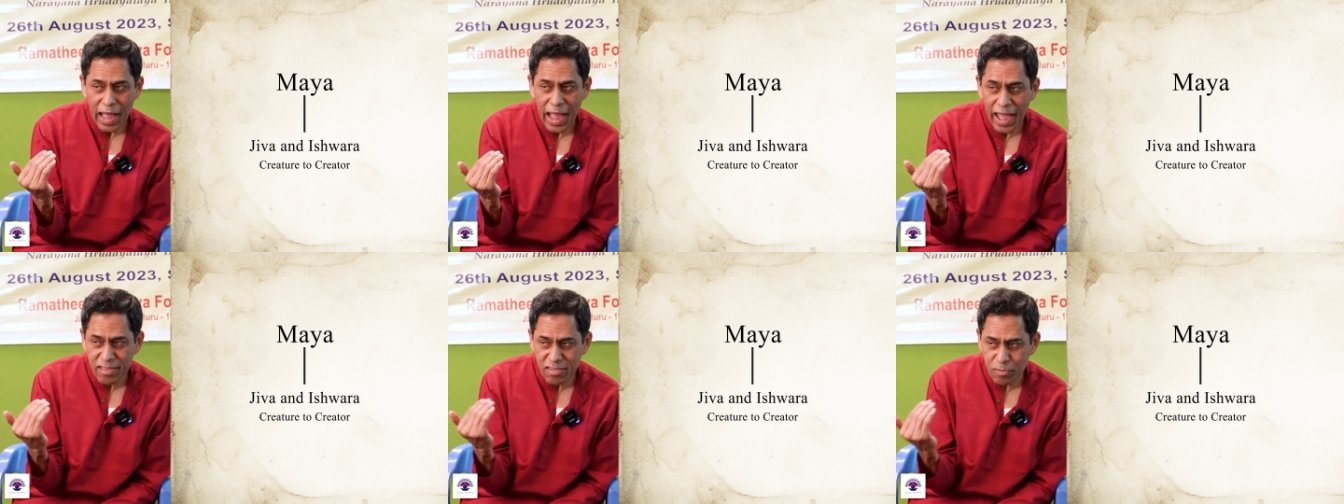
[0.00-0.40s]

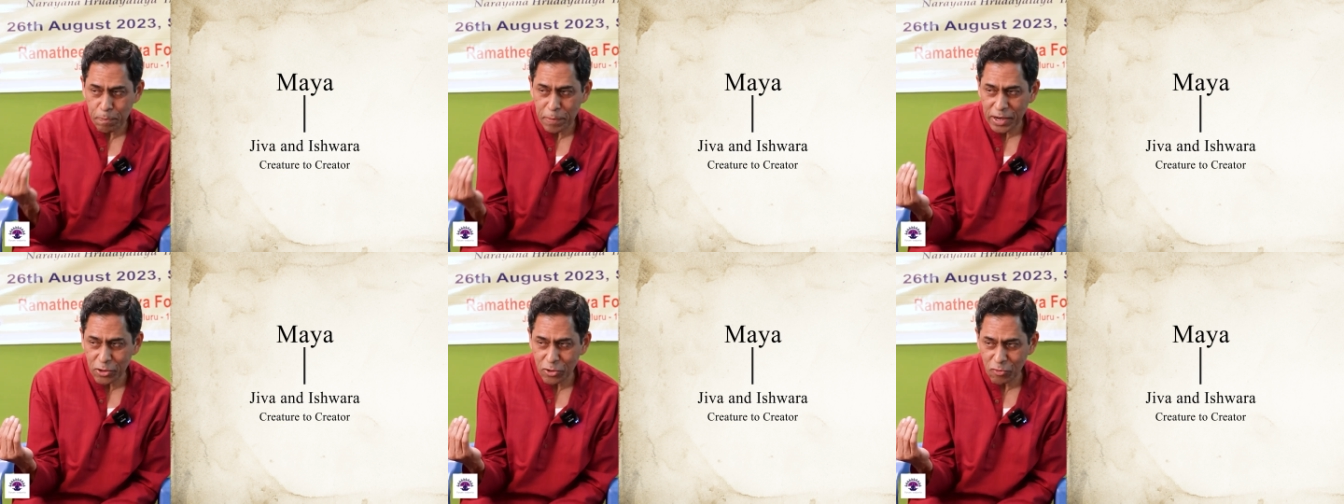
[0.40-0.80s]

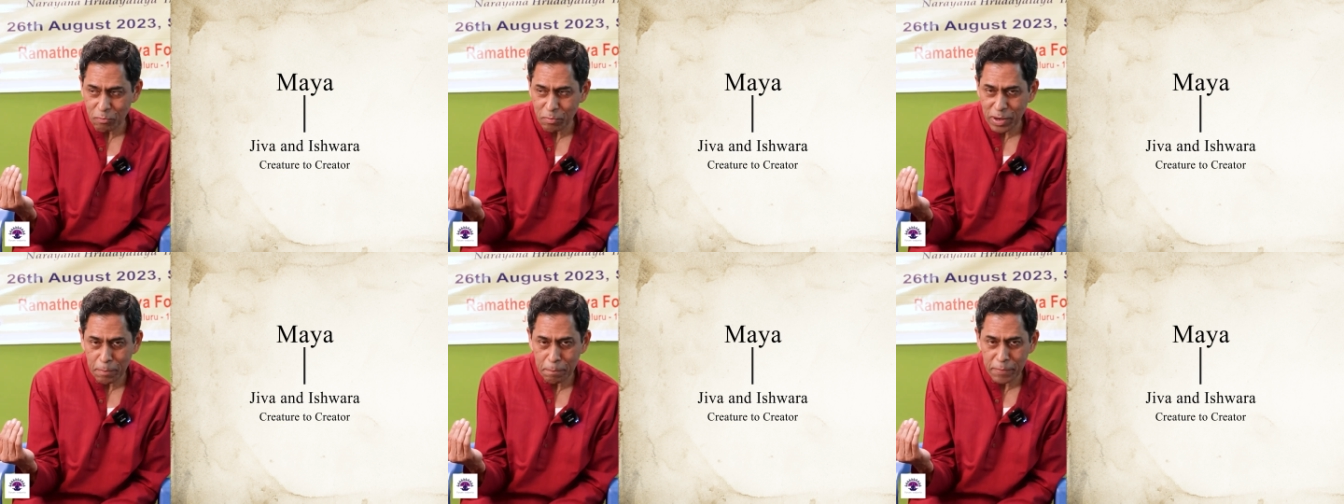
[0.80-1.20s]
aspect
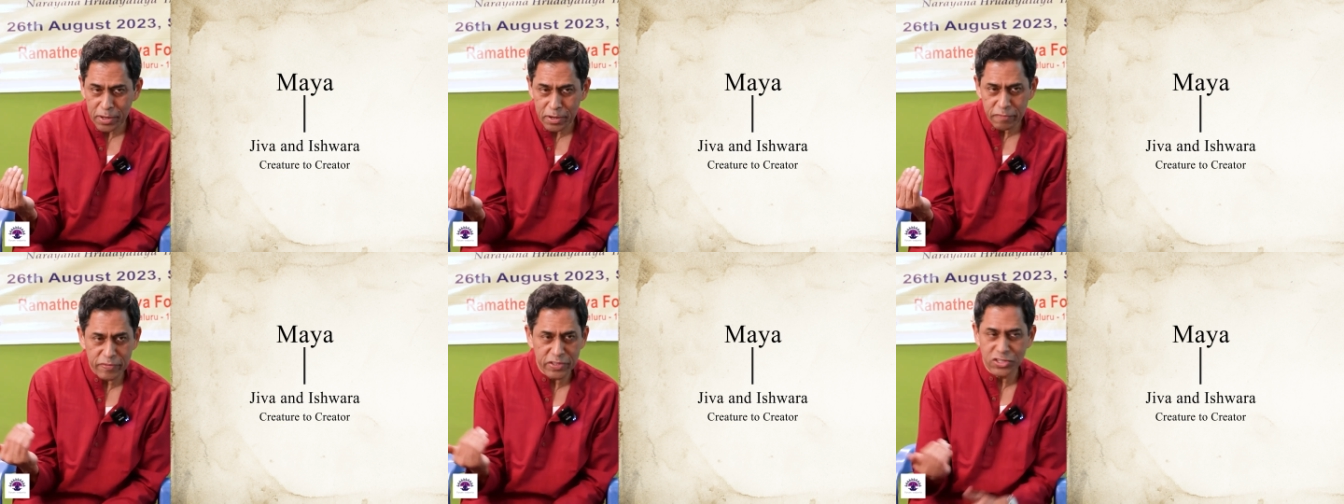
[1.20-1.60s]
of
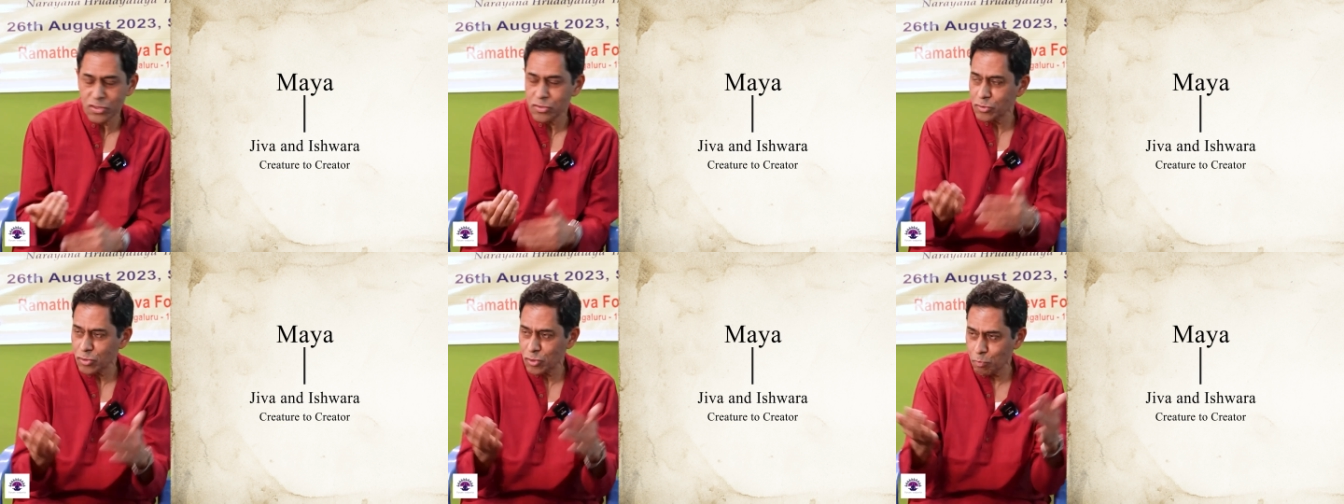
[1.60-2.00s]
Brahman which
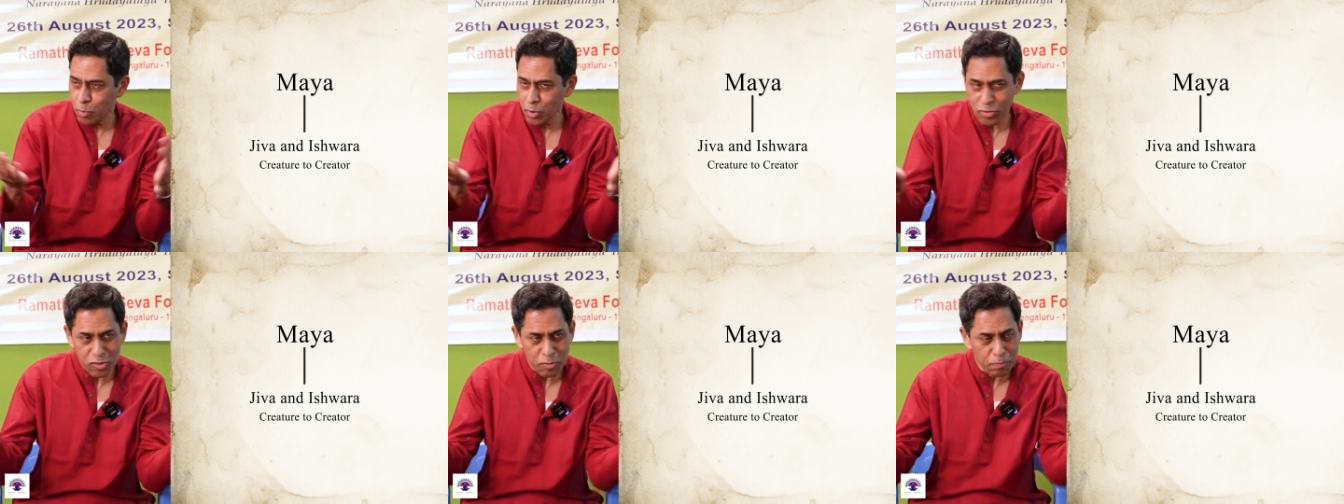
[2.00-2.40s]
is
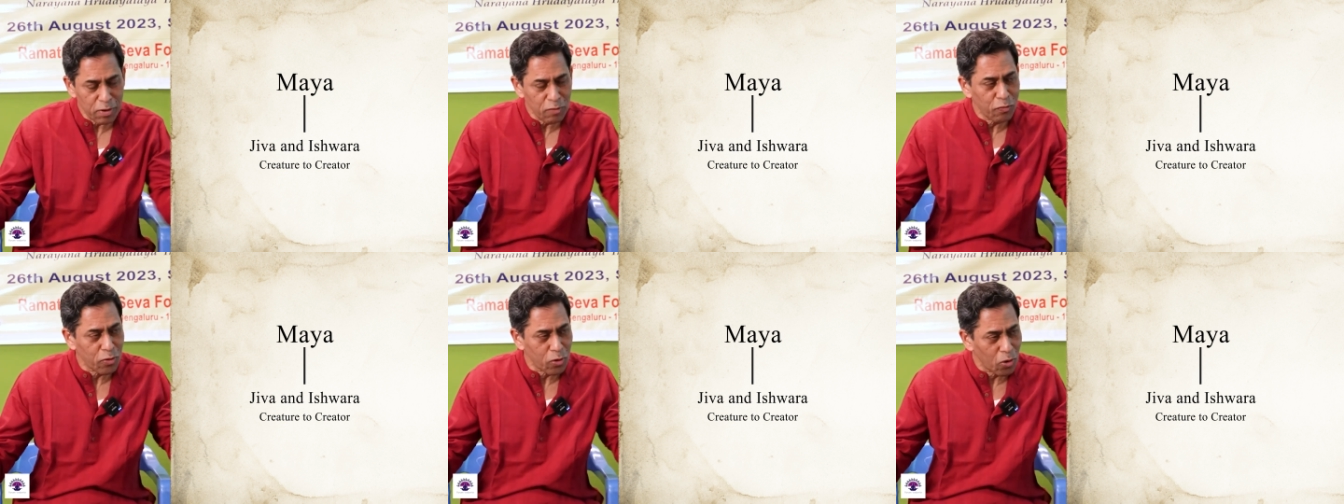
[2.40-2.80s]

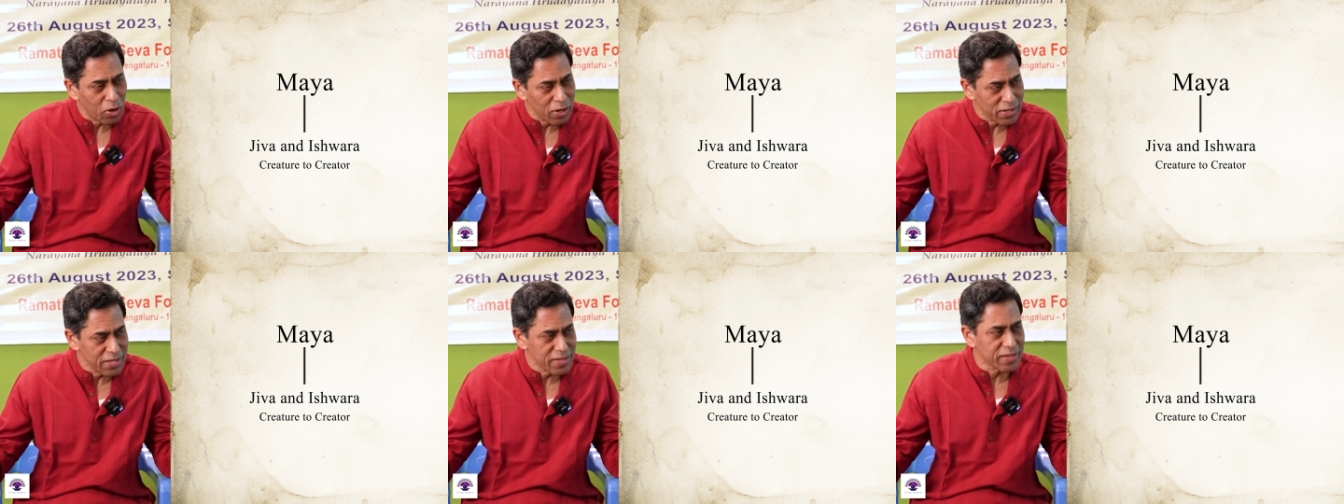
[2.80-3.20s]
responsible for
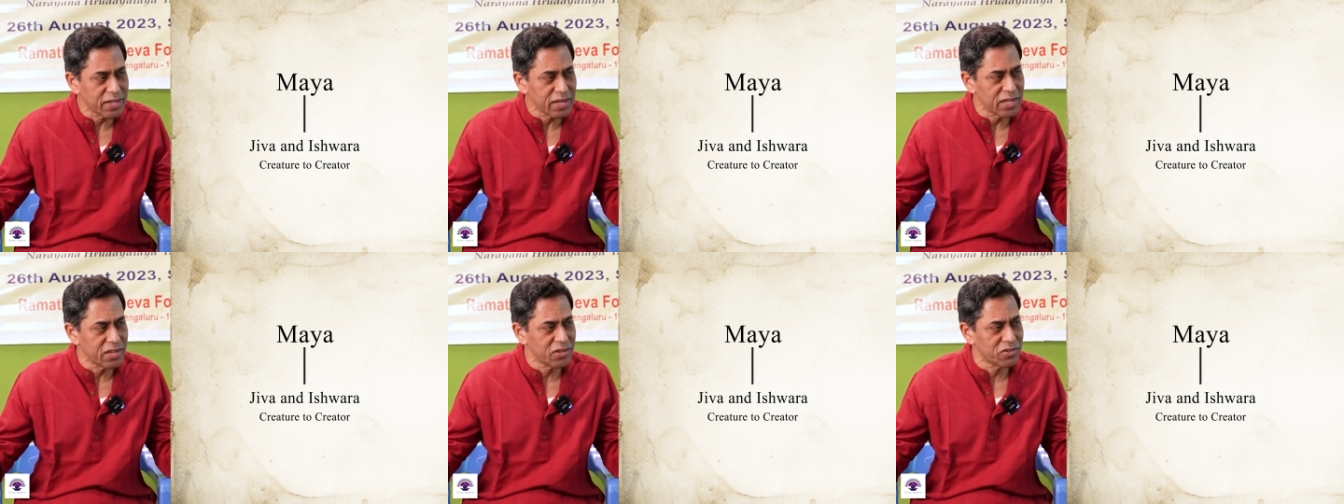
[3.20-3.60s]
all this
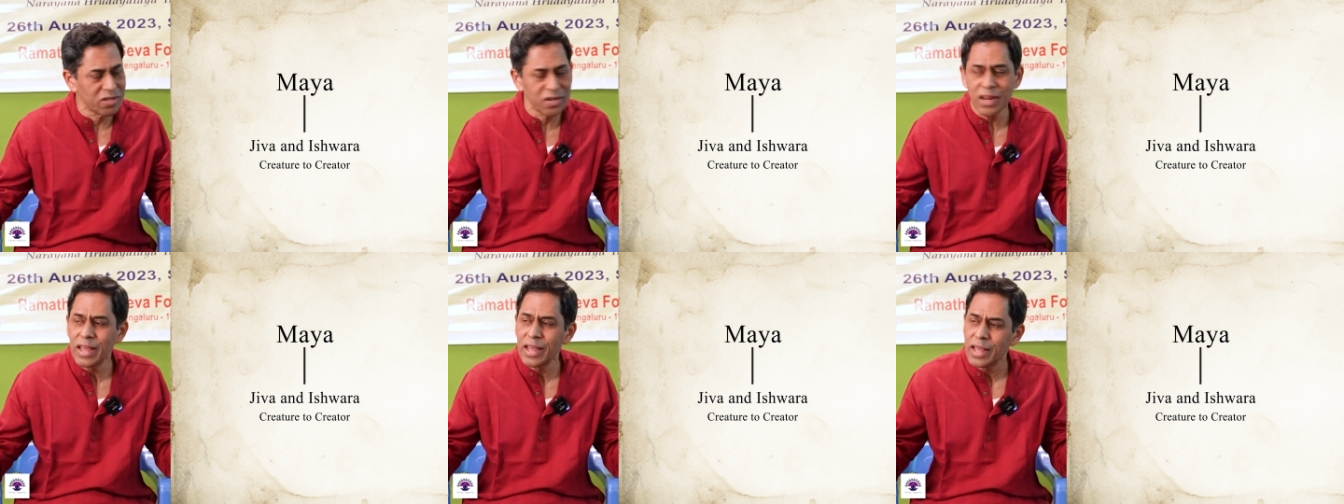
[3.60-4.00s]

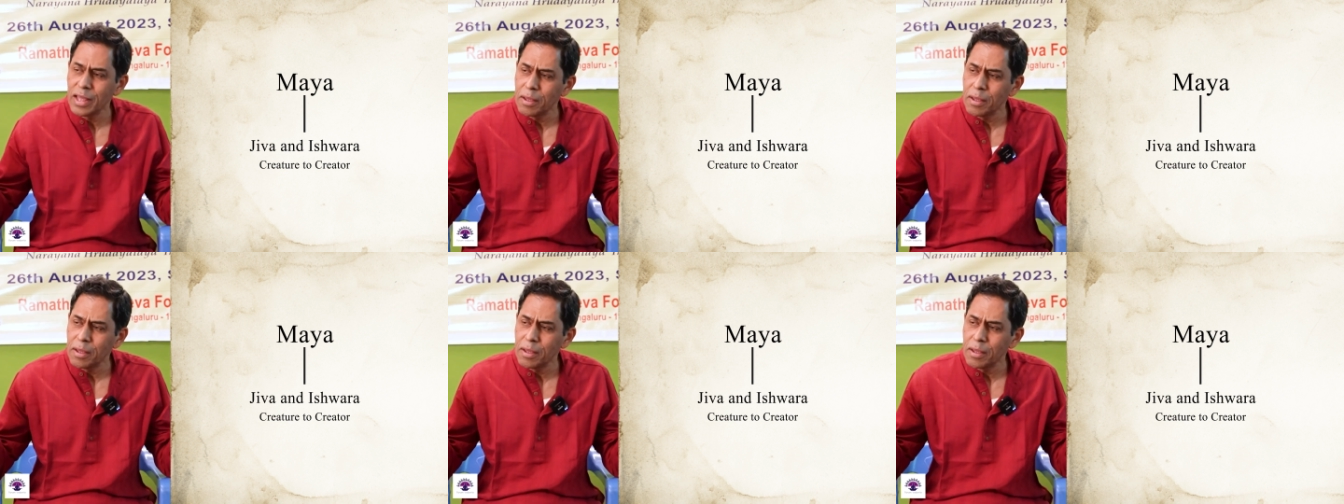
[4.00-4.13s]
creation.